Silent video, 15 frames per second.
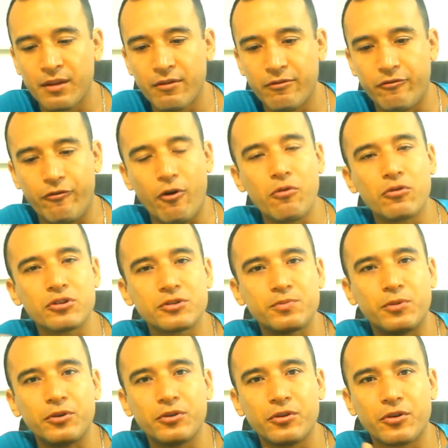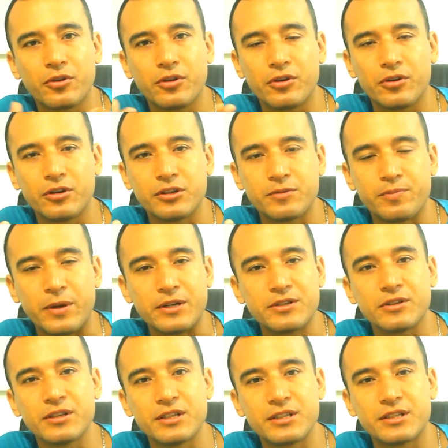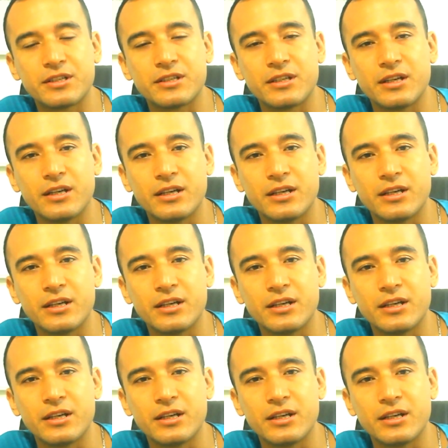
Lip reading: focus point or their specialist